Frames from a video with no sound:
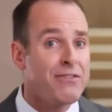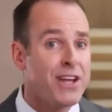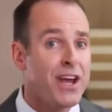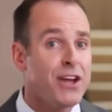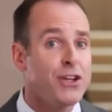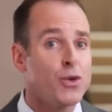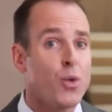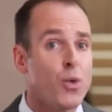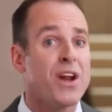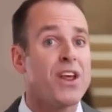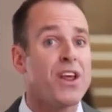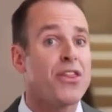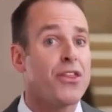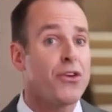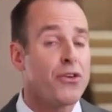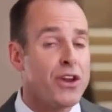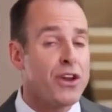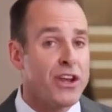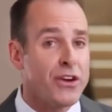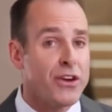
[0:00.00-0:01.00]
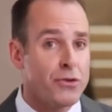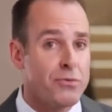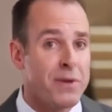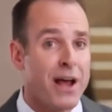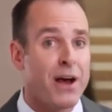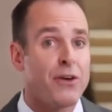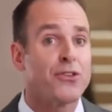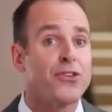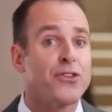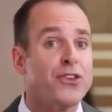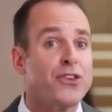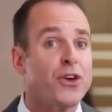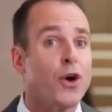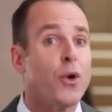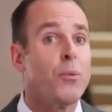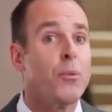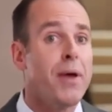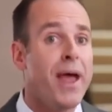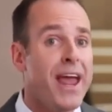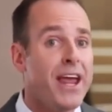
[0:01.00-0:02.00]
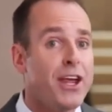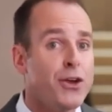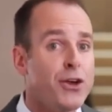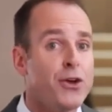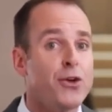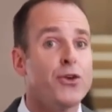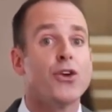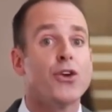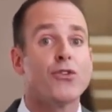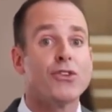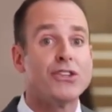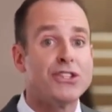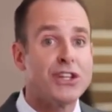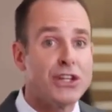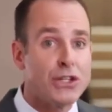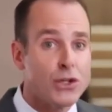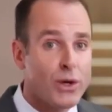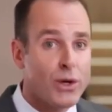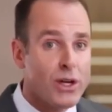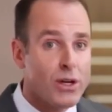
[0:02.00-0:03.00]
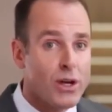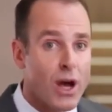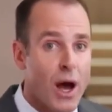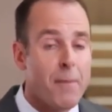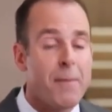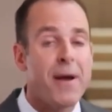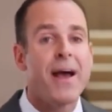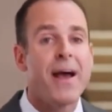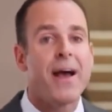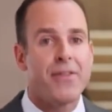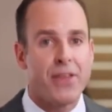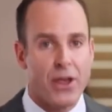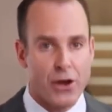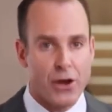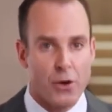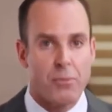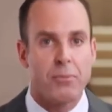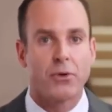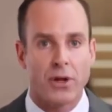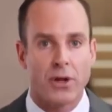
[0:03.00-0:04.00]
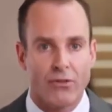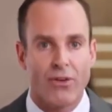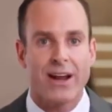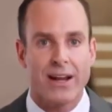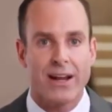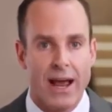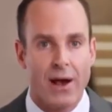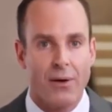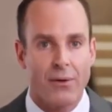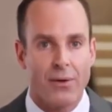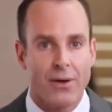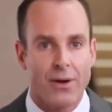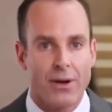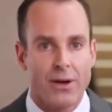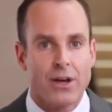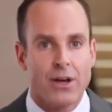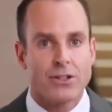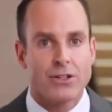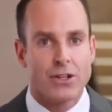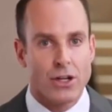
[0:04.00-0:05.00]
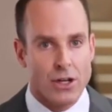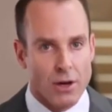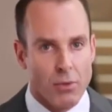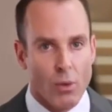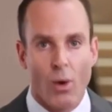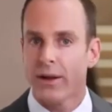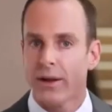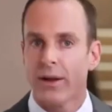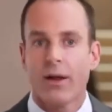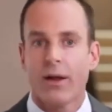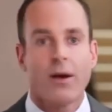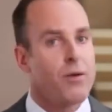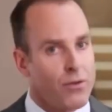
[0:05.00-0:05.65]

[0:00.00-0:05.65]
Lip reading: 10, 20, 30 years from now, still paying you your residual income that you're building right now. So number one,